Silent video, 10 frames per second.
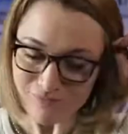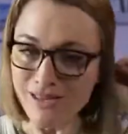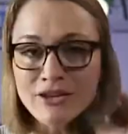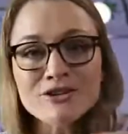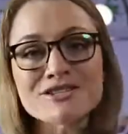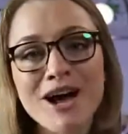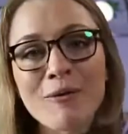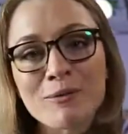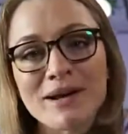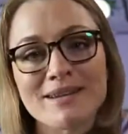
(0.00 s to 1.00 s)
there is not
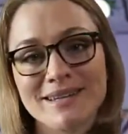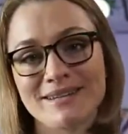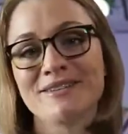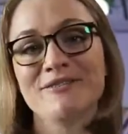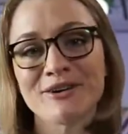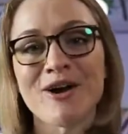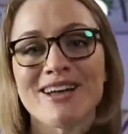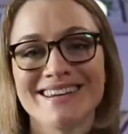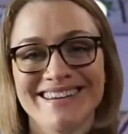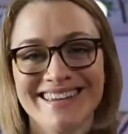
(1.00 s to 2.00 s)
one way to lead. Fear
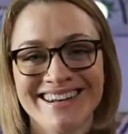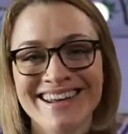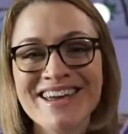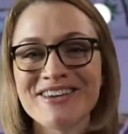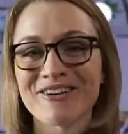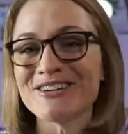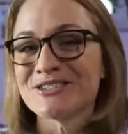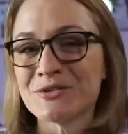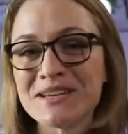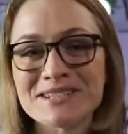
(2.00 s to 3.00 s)
not. You're not
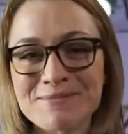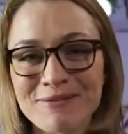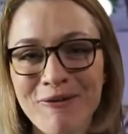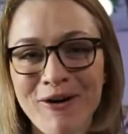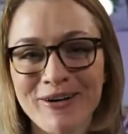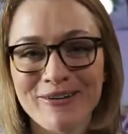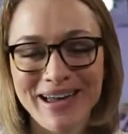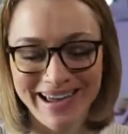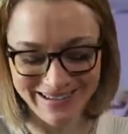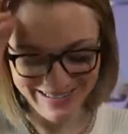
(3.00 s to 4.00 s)
doing something wrong,
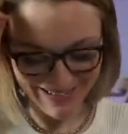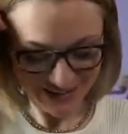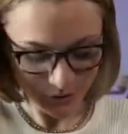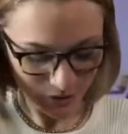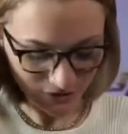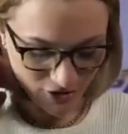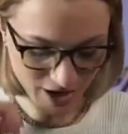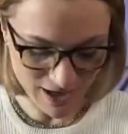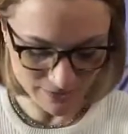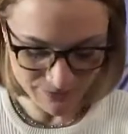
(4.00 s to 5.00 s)
okay? You are
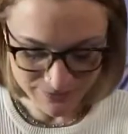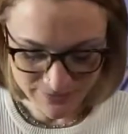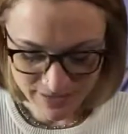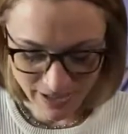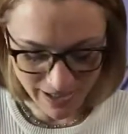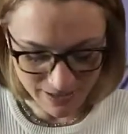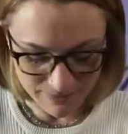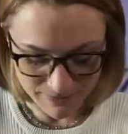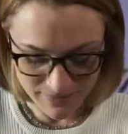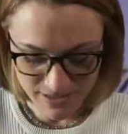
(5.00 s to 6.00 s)
learning.
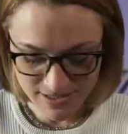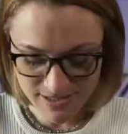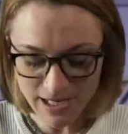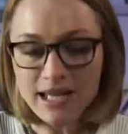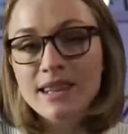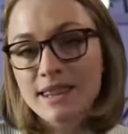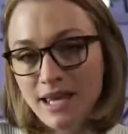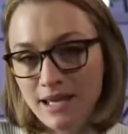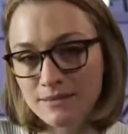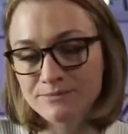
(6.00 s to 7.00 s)
The second
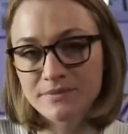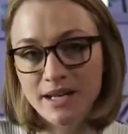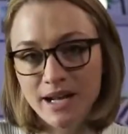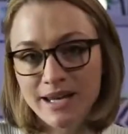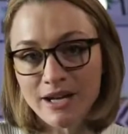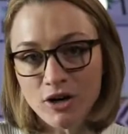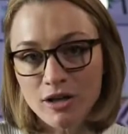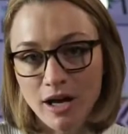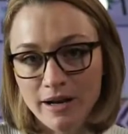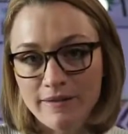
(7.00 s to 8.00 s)
thing that I hear a
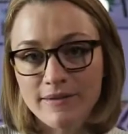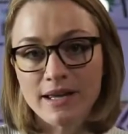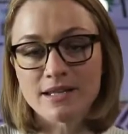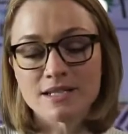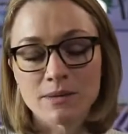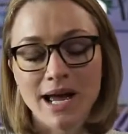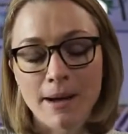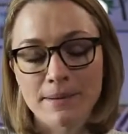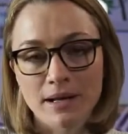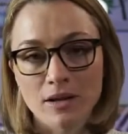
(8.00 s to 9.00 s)
lot of, and this has been
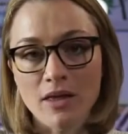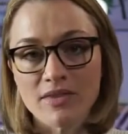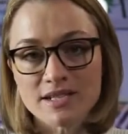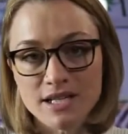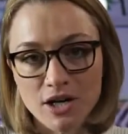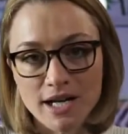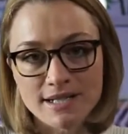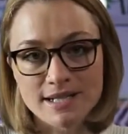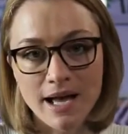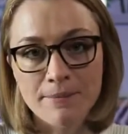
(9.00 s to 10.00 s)
happening a lot this year, is
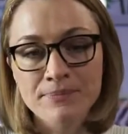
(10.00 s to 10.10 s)
that